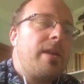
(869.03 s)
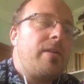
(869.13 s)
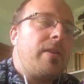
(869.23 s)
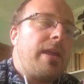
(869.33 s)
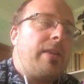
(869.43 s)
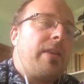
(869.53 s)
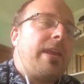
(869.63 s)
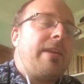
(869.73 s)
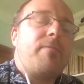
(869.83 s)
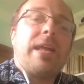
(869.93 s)

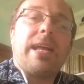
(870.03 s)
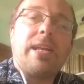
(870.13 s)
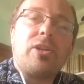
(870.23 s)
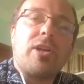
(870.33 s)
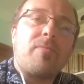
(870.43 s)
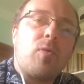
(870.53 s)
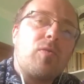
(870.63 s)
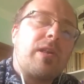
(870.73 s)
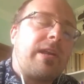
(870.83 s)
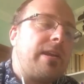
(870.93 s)
they gave me English, I
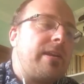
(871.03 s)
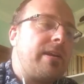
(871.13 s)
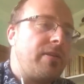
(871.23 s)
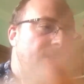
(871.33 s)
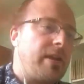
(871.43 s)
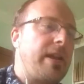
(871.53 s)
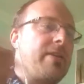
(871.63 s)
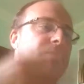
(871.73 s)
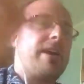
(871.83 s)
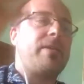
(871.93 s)
suppose. And the
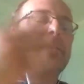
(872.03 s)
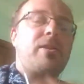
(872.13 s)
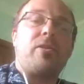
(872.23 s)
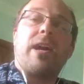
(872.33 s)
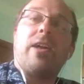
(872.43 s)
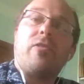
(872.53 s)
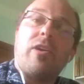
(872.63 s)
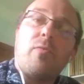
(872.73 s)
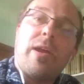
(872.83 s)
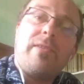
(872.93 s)
environment, you can't
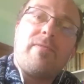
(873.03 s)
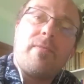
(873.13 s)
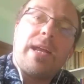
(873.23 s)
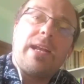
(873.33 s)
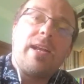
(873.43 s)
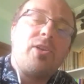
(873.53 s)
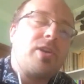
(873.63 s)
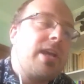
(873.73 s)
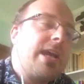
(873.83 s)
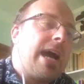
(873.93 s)
run away from
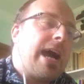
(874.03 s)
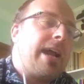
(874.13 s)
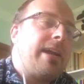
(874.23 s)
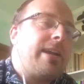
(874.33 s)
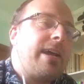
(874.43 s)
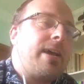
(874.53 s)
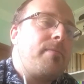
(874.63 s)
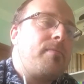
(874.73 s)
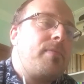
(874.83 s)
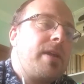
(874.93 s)
English.
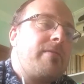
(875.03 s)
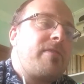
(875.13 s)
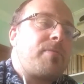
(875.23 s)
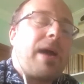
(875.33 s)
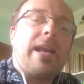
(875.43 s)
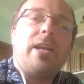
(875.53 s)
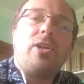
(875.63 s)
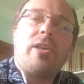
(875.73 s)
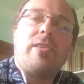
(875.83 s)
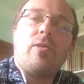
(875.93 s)
And
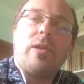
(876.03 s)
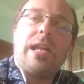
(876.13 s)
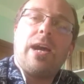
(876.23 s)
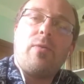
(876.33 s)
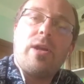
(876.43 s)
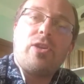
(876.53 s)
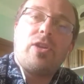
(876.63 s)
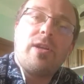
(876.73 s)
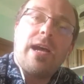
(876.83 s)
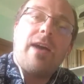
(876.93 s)
Spanish is the only
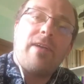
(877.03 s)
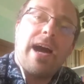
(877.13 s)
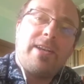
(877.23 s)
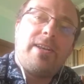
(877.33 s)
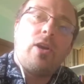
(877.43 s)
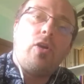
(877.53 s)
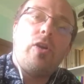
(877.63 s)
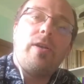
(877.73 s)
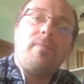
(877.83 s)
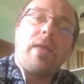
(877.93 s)
language I've had to
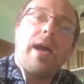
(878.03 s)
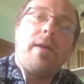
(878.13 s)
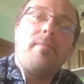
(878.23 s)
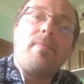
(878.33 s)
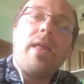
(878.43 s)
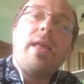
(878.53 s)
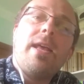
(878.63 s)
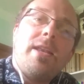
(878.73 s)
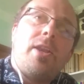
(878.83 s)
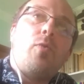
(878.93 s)
learn.
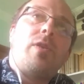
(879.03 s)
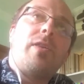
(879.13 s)
Due to